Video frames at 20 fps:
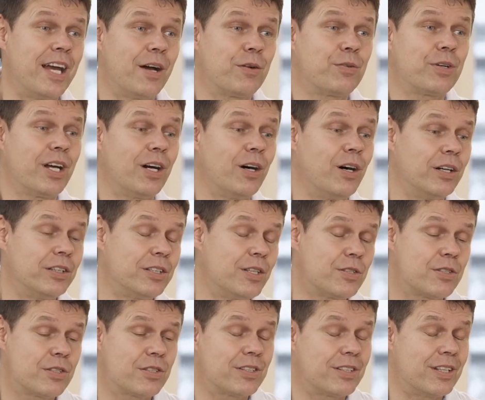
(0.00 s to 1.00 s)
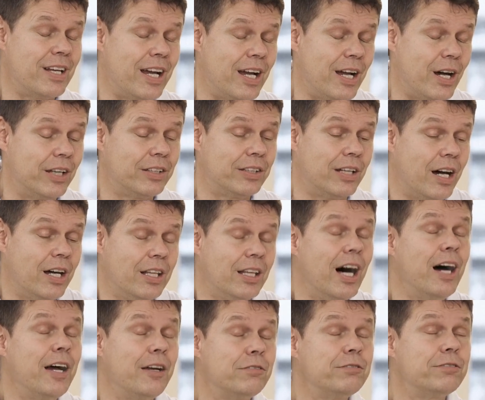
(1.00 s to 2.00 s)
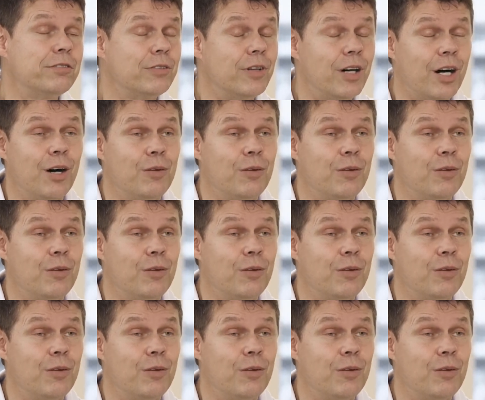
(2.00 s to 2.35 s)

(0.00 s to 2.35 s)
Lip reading: area alive,